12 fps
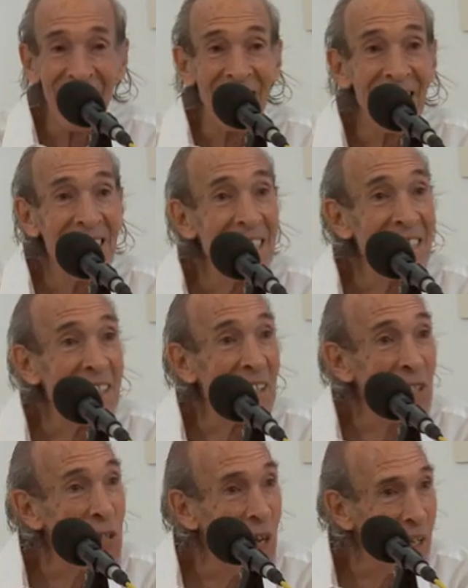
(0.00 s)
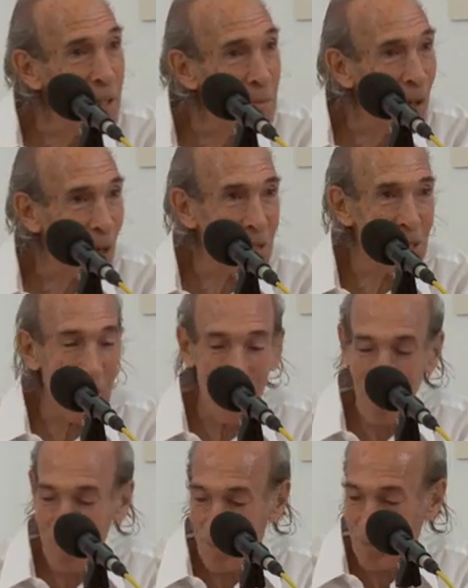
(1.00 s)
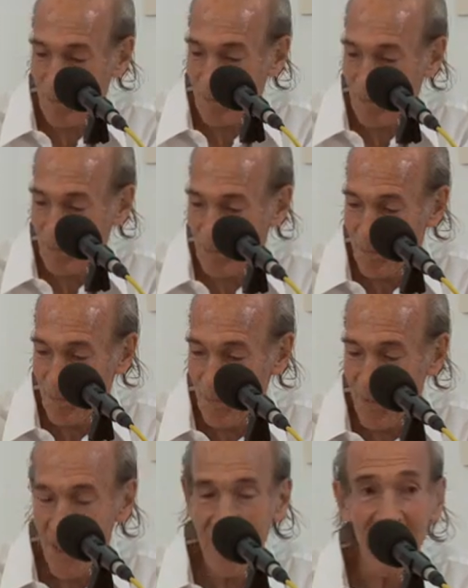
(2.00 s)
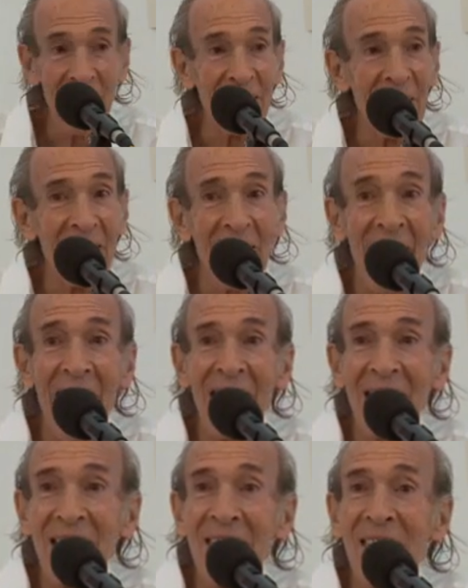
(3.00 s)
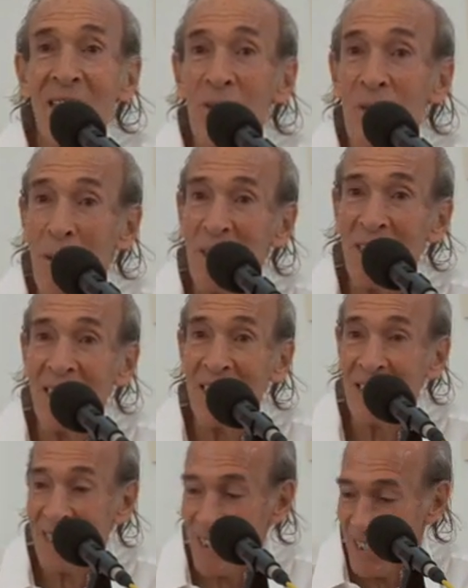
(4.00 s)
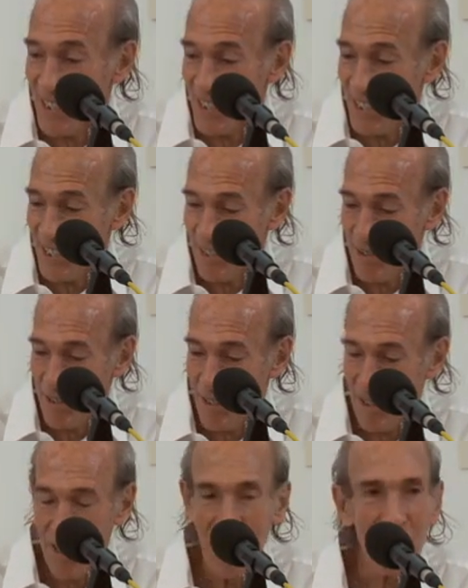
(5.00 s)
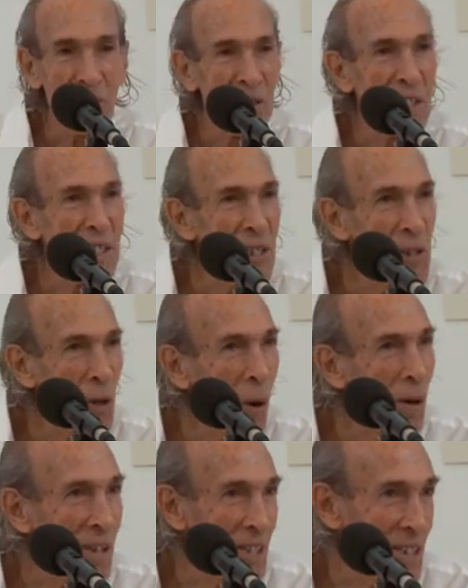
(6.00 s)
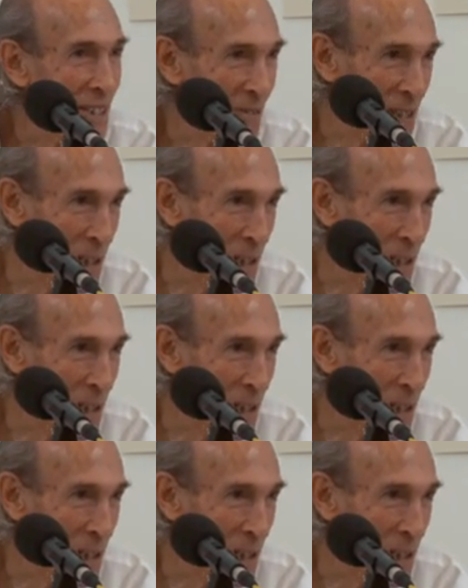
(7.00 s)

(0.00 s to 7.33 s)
it is in the cherry blossom that lies the remedies for the disorders of the